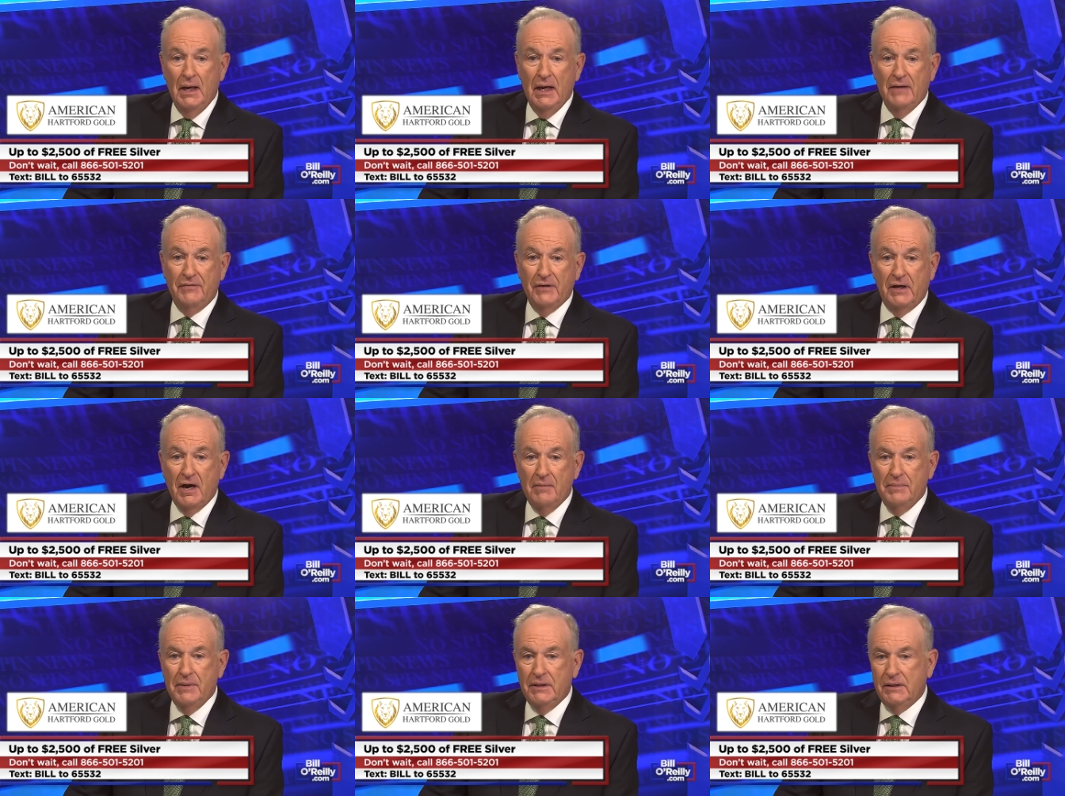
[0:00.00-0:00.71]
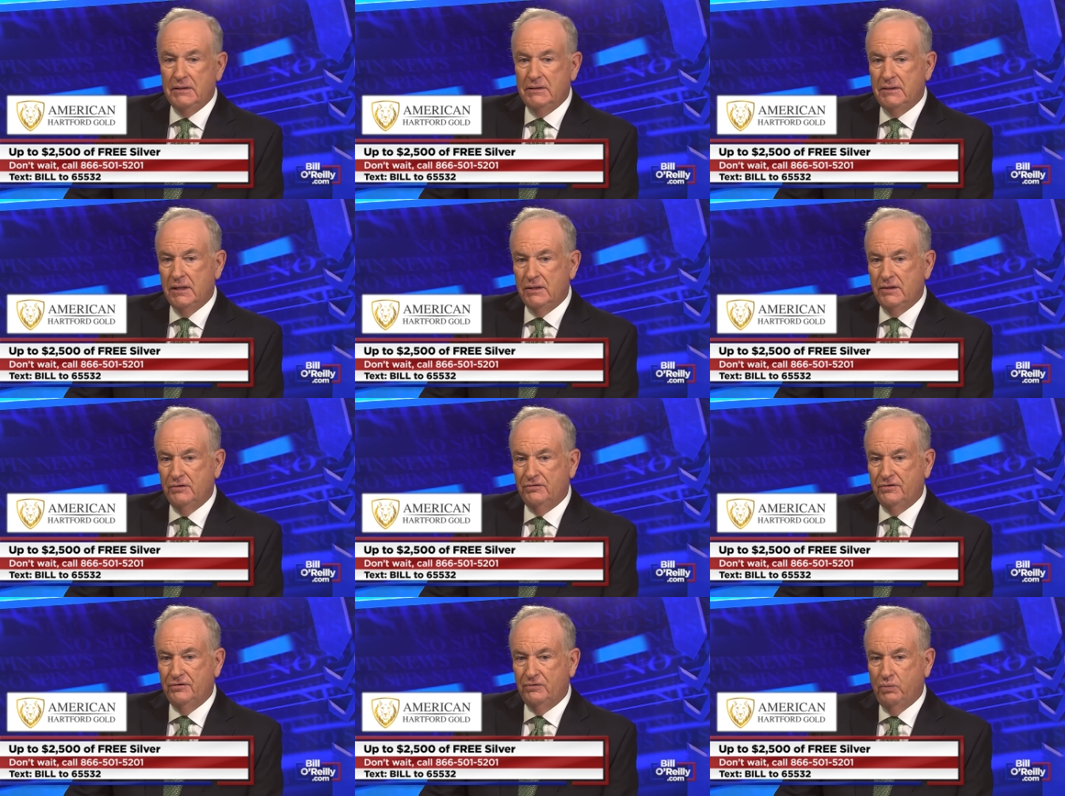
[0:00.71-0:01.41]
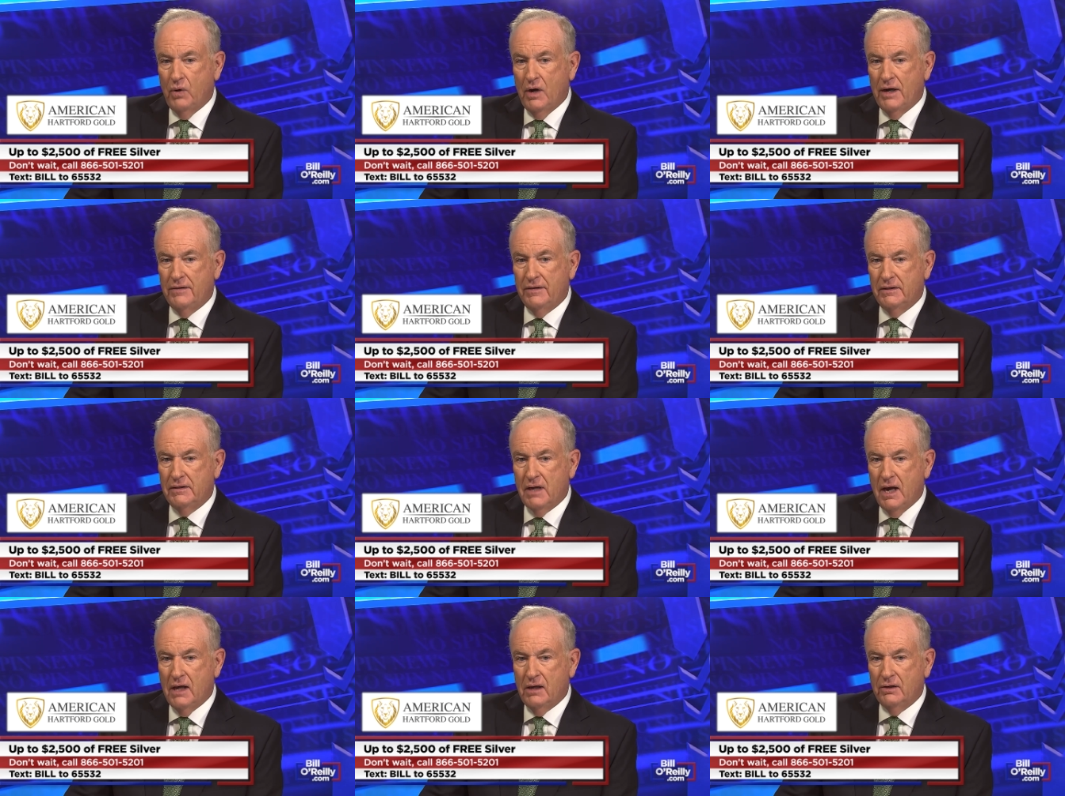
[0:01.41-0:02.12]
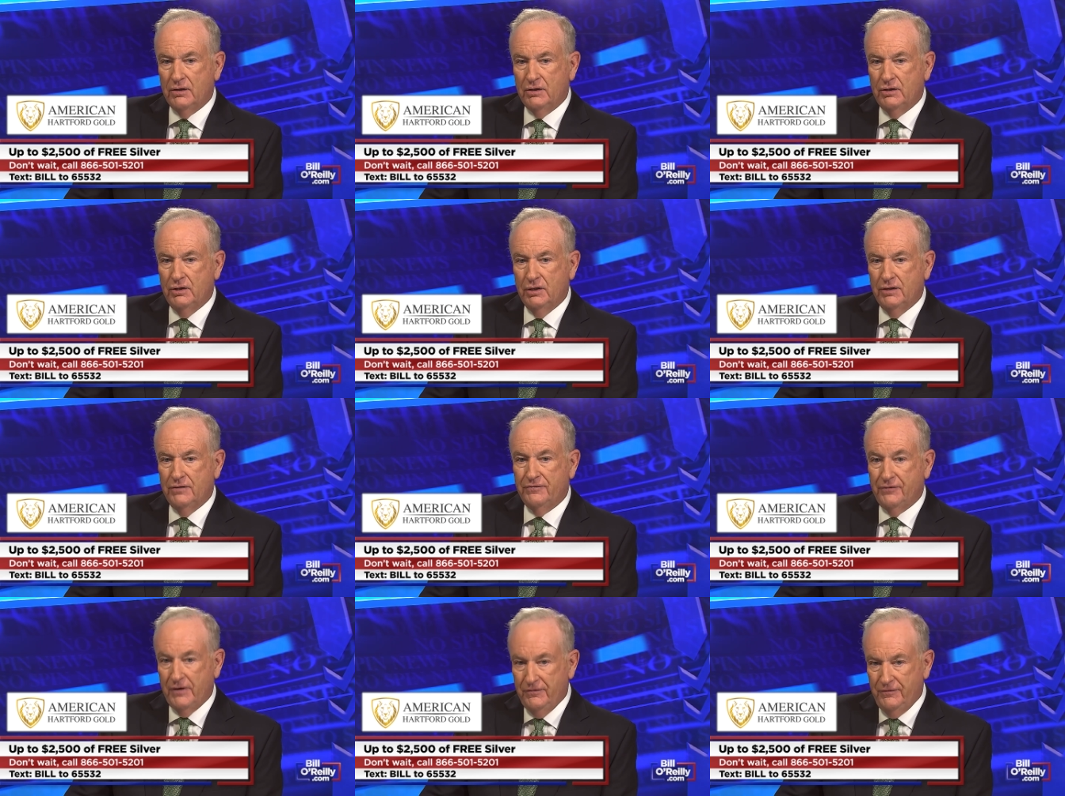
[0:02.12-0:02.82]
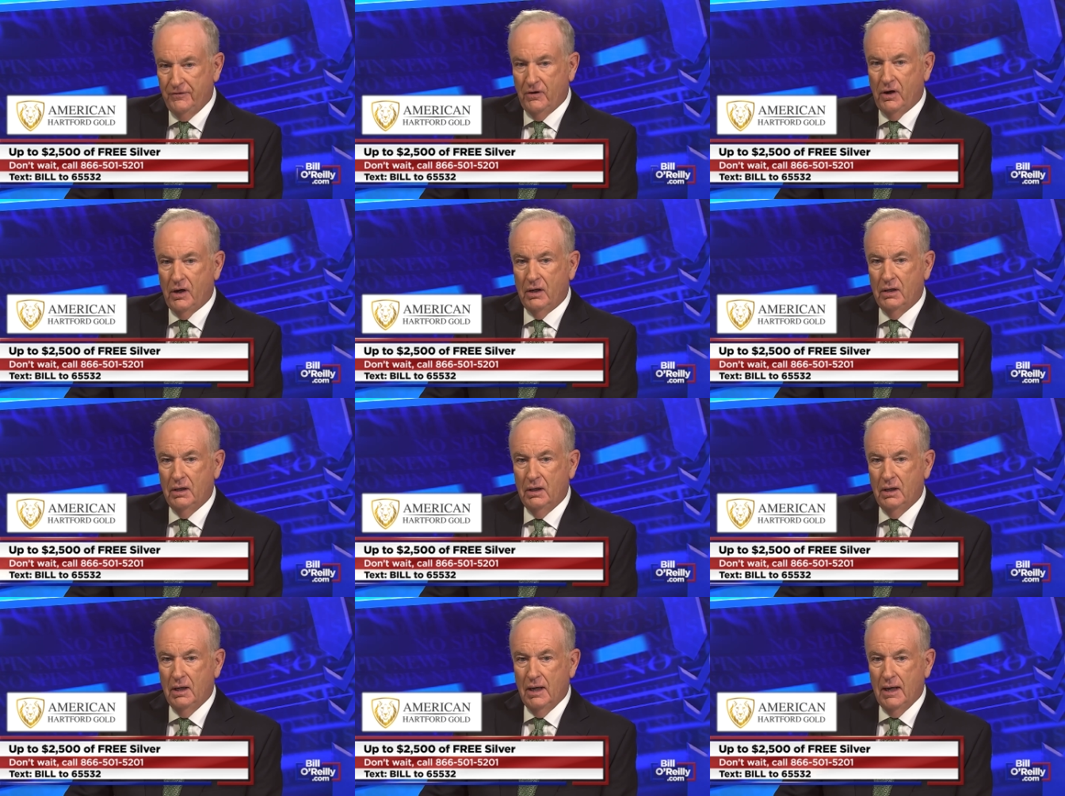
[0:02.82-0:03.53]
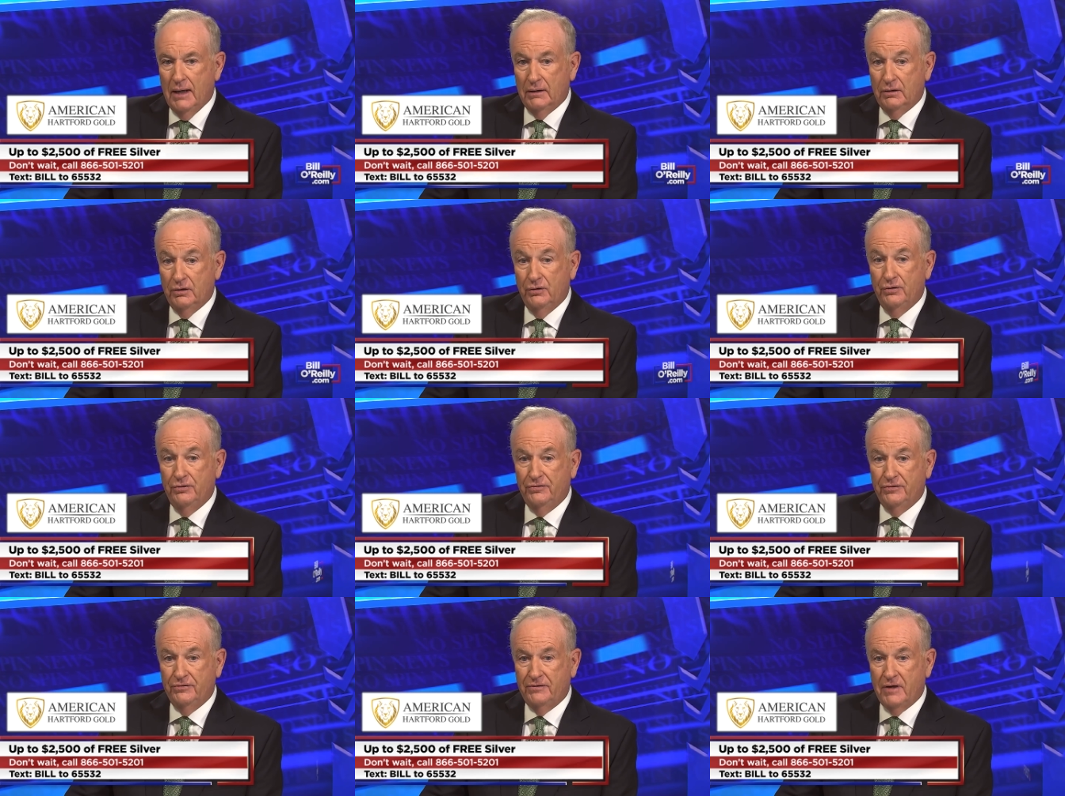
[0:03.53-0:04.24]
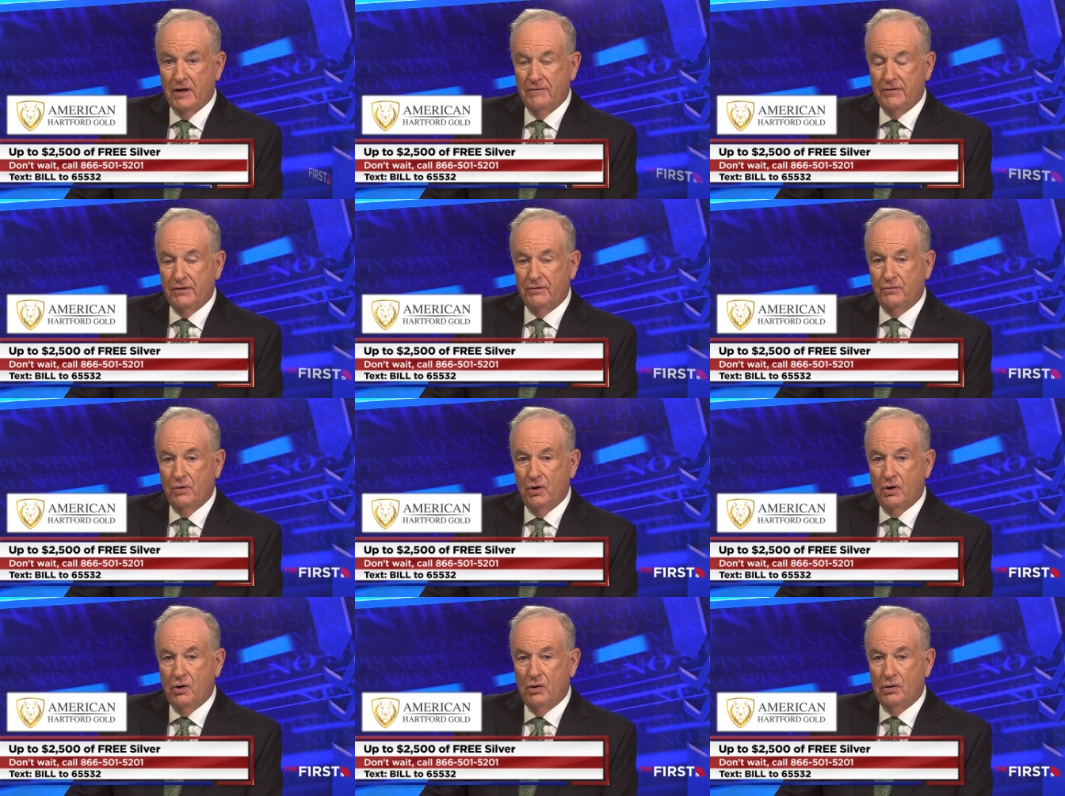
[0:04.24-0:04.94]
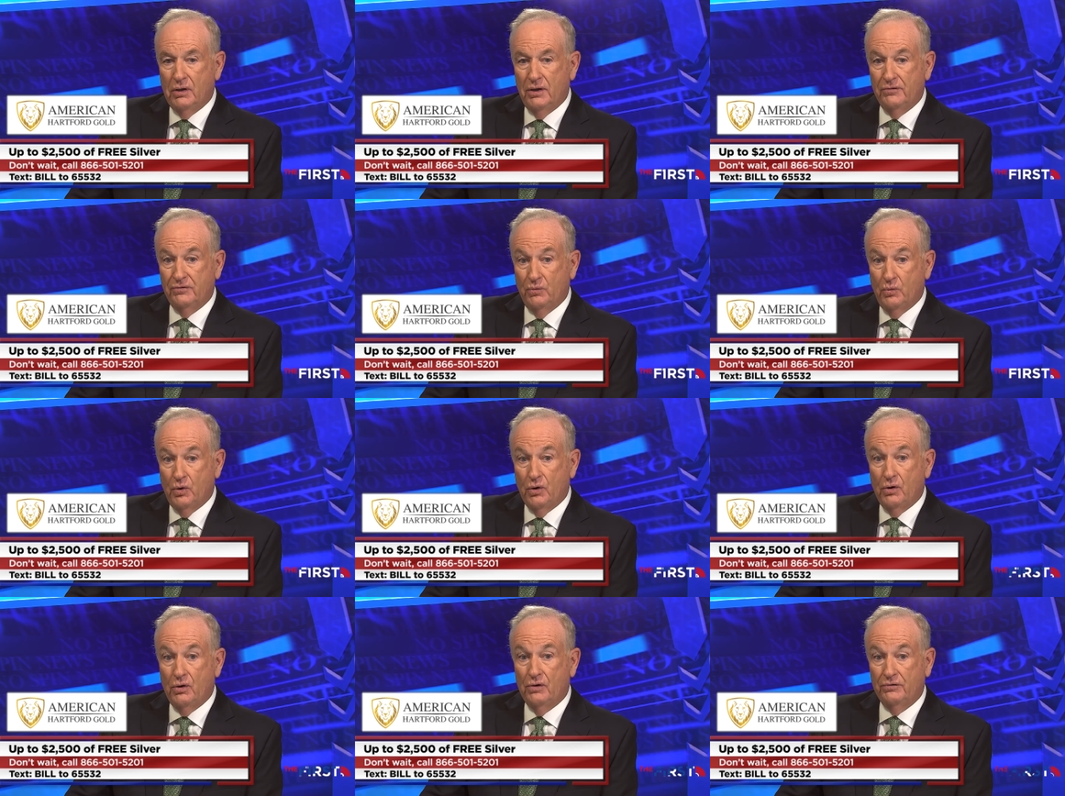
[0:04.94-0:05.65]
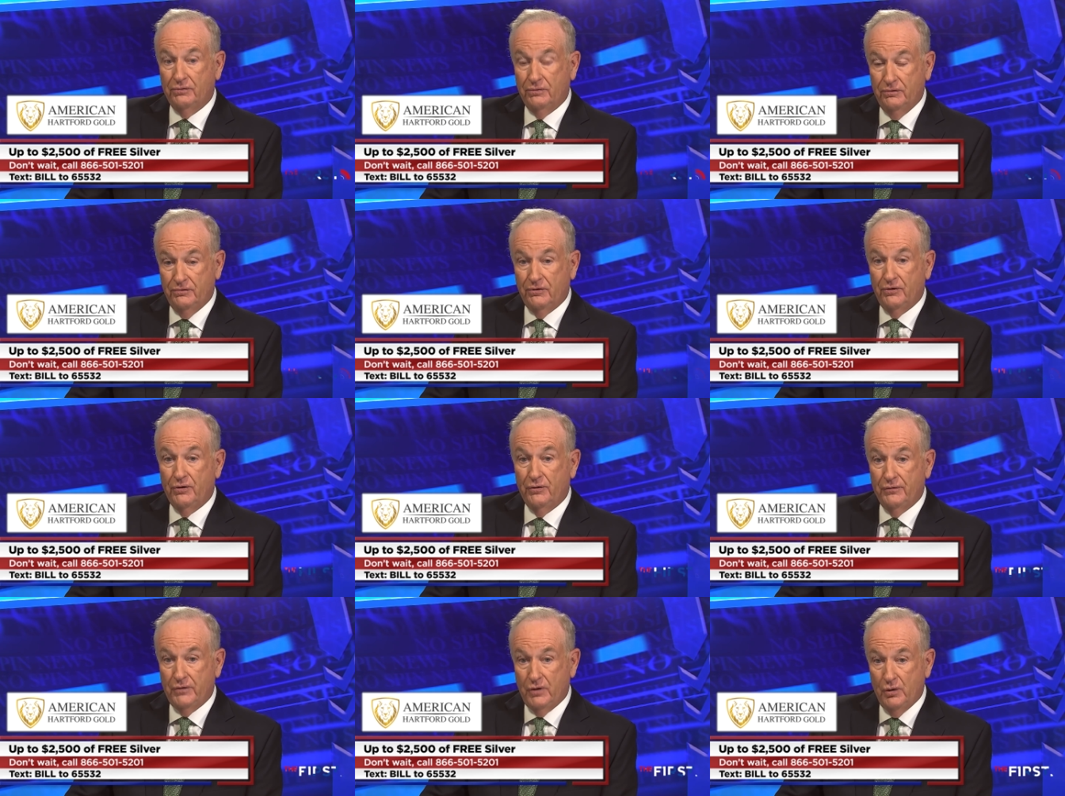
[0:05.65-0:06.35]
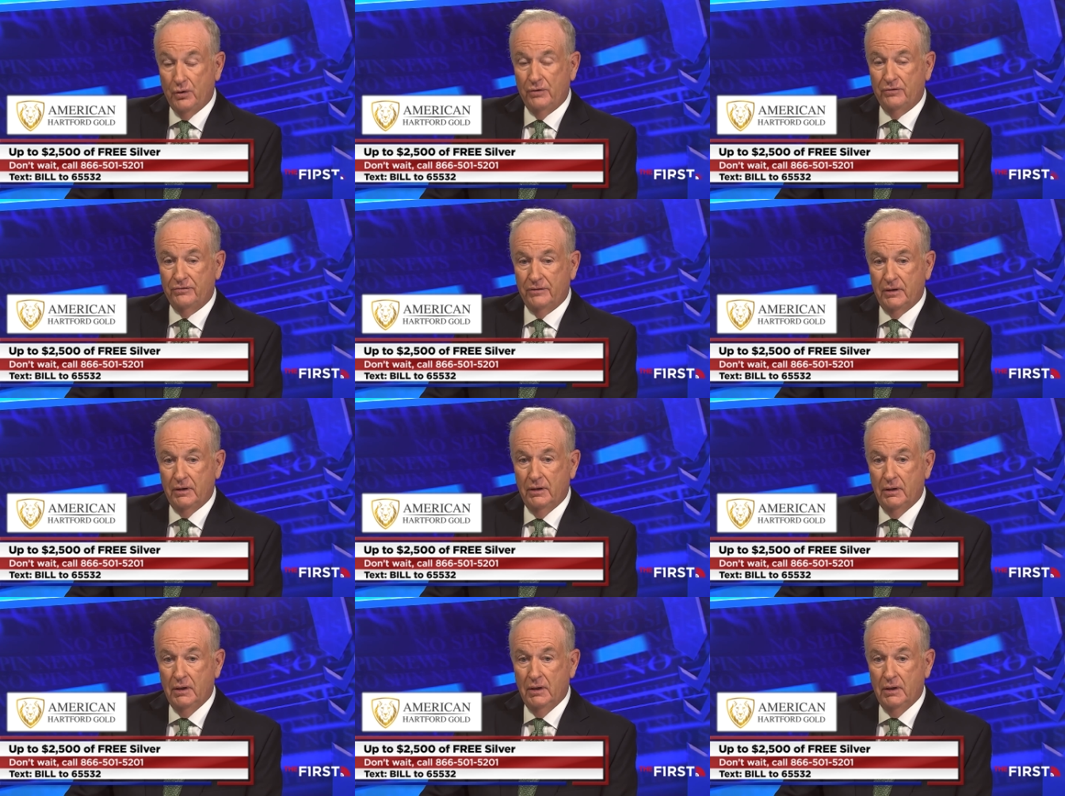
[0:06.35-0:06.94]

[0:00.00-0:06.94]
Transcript: If the government continues this way, the dollar could freefall and lose its coveted role as the world's reserve currency.